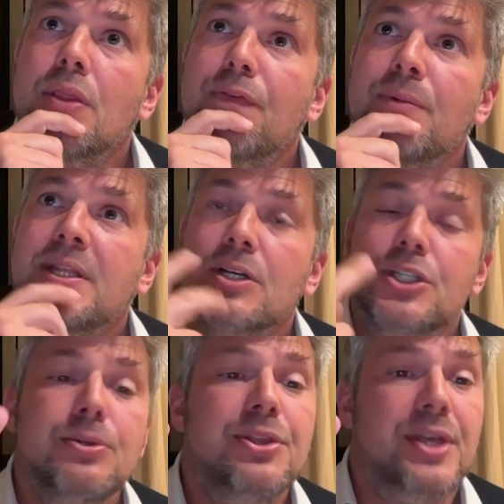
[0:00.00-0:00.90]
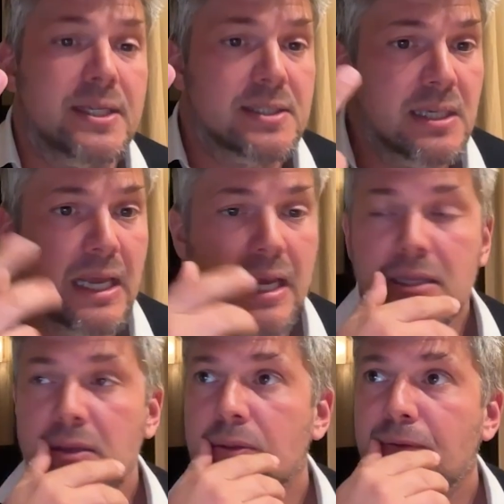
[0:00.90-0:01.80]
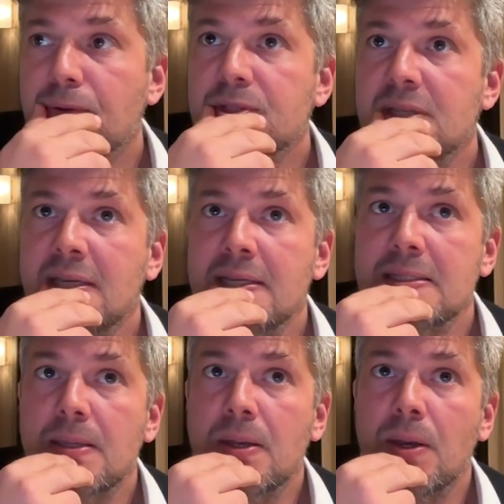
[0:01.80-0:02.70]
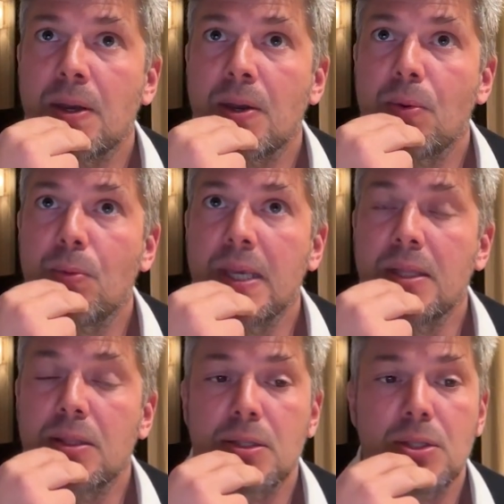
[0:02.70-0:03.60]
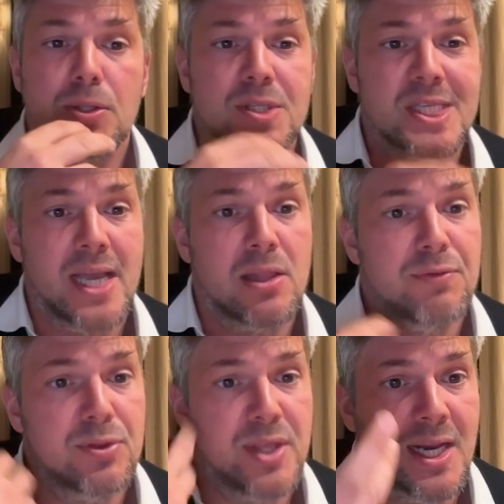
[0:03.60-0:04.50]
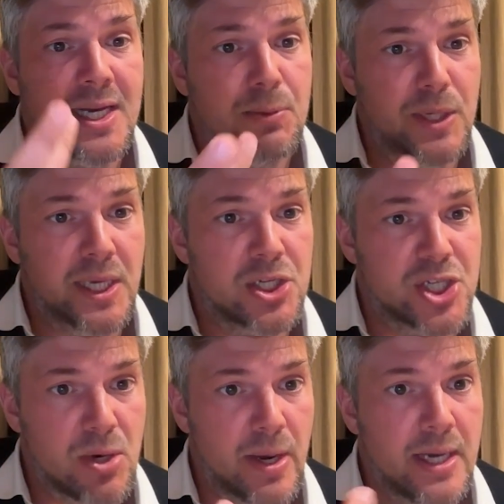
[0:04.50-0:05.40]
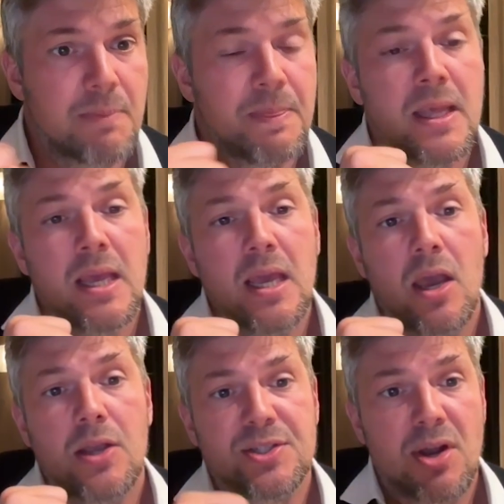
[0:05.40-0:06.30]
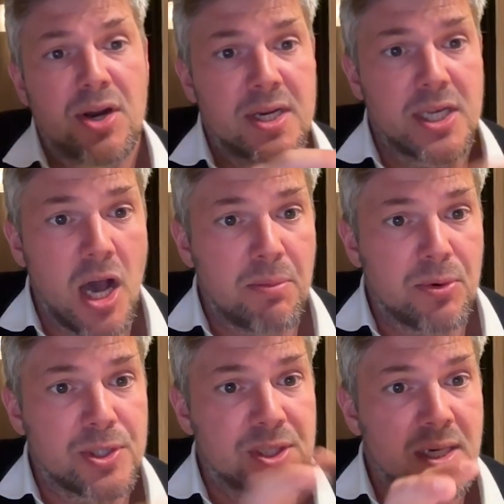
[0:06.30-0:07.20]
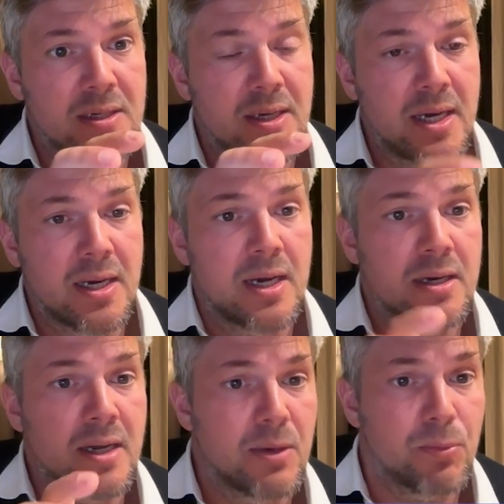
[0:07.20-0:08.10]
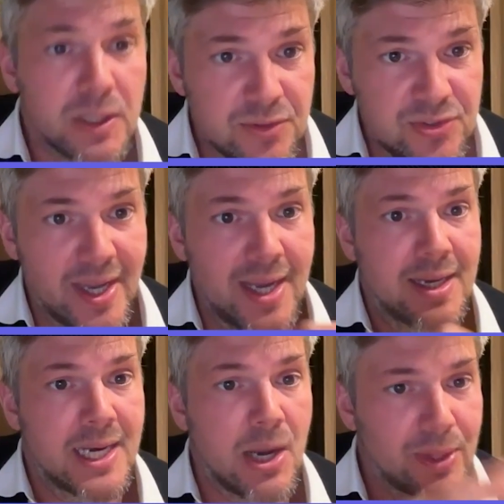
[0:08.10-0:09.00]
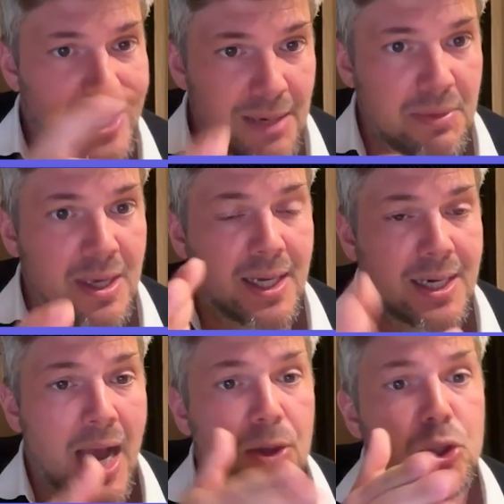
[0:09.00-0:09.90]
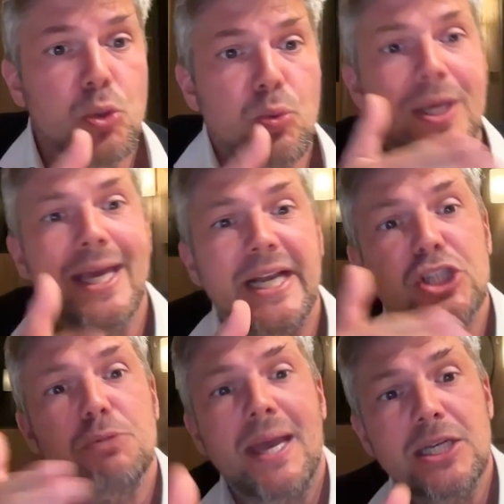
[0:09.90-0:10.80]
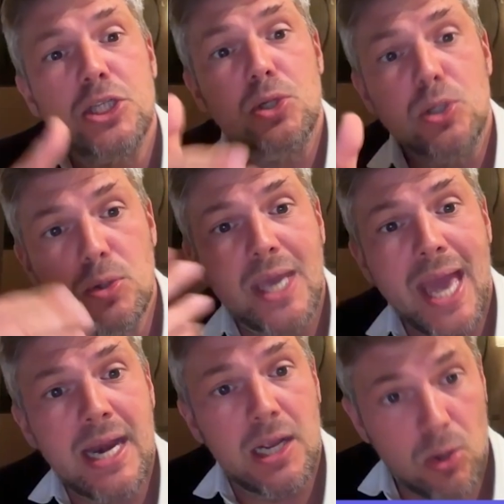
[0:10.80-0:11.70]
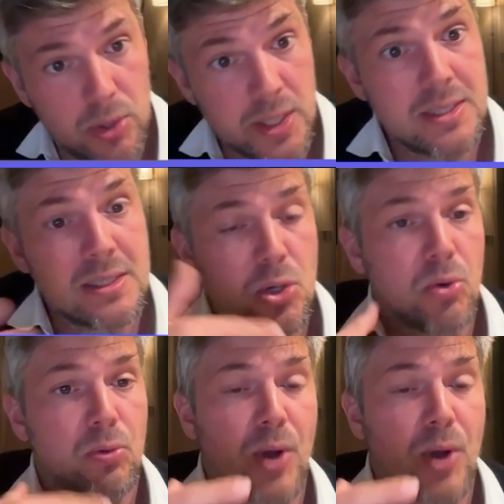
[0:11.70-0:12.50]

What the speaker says: for me, there are two things today. The first thing is the scale of the data that we can generate. started in commerce and real estate and now gaming, and how do we expand to new categories? So